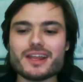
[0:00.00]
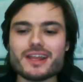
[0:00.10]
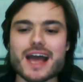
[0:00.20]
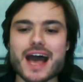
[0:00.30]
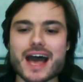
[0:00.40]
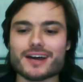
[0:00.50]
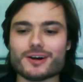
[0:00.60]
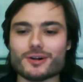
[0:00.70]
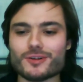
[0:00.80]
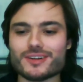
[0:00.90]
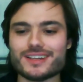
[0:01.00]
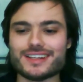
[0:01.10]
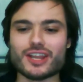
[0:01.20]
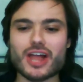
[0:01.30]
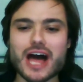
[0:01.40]
Tony Hale
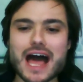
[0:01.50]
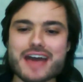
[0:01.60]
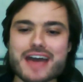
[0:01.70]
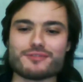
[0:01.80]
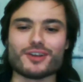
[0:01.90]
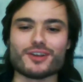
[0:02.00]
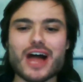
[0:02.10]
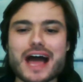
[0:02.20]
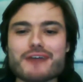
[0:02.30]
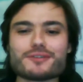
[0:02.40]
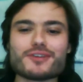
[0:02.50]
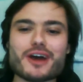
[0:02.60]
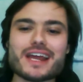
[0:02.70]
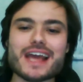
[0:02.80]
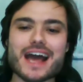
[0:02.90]
live, live with
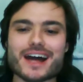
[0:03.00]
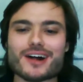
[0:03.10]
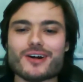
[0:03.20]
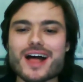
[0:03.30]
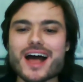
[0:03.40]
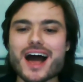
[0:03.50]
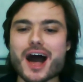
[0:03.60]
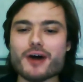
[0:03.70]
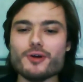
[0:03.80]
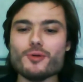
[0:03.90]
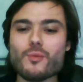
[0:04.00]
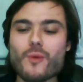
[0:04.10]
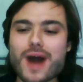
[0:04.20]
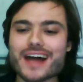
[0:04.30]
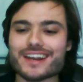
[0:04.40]
Tony Hale, uh, who
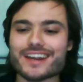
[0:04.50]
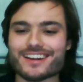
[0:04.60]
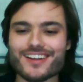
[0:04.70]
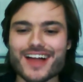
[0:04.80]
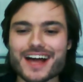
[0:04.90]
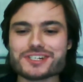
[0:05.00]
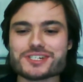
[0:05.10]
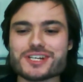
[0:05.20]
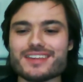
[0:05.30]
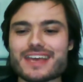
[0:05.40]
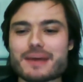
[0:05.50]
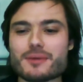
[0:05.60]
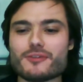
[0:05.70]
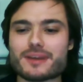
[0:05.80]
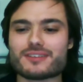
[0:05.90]
won last year the
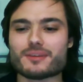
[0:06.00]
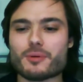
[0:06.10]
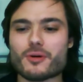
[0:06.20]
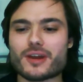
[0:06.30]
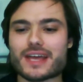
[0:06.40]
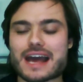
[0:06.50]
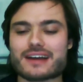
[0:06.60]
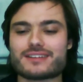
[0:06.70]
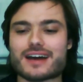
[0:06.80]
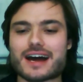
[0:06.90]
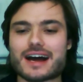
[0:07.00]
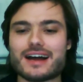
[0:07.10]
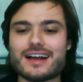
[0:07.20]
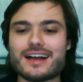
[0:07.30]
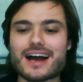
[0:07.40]
Emmy for Best Supporting Actor.
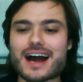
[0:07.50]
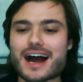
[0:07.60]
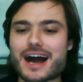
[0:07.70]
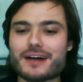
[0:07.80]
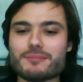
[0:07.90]
Nice.